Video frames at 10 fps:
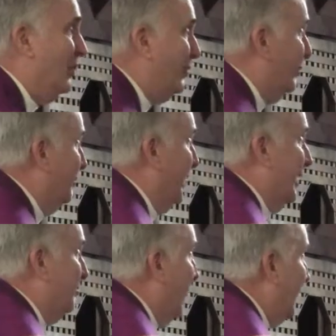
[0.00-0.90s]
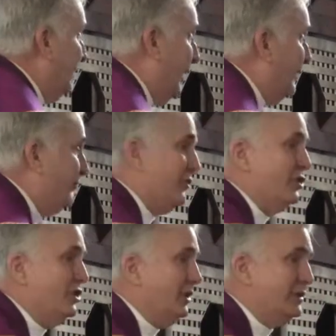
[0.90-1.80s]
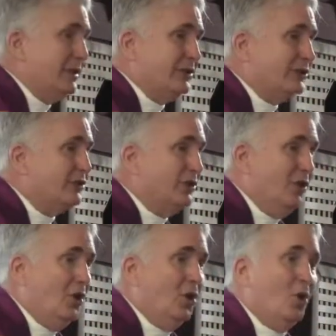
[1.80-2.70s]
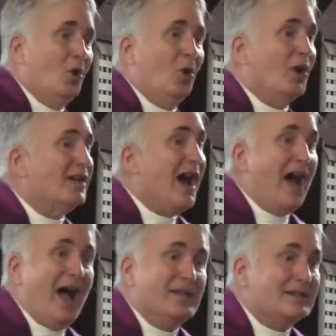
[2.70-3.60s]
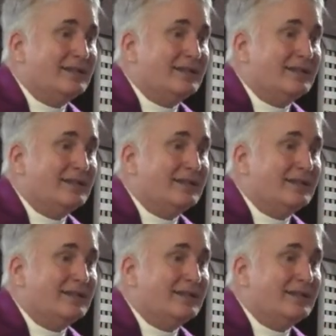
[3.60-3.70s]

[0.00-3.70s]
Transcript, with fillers: room in my life for Jesus or not?